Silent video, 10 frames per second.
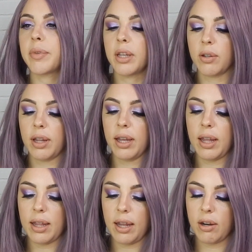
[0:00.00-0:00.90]
So I like
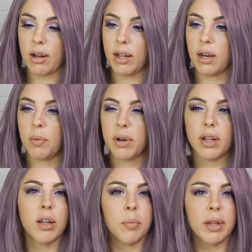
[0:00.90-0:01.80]
that lighter color. I wanted a
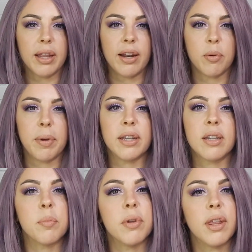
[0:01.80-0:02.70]
little bit lighter base
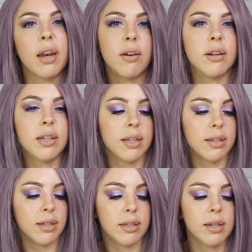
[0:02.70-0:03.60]
to put that
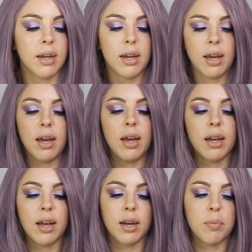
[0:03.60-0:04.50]
iridescent
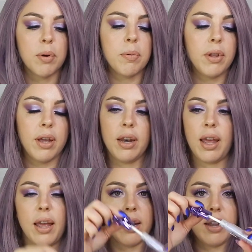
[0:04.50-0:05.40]
kind of purple on.
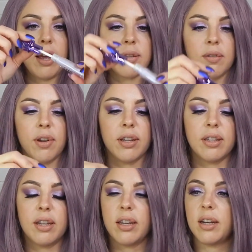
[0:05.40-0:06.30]
And as I've got it
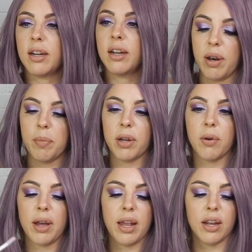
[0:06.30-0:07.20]
sitting here, I'm going to go
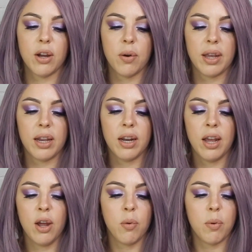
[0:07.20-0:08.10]
ahead and go in
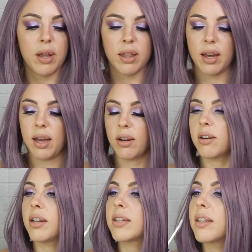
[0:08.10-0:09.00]
with
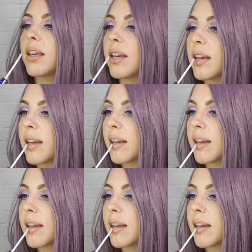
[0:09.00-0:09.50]
Iridescent King.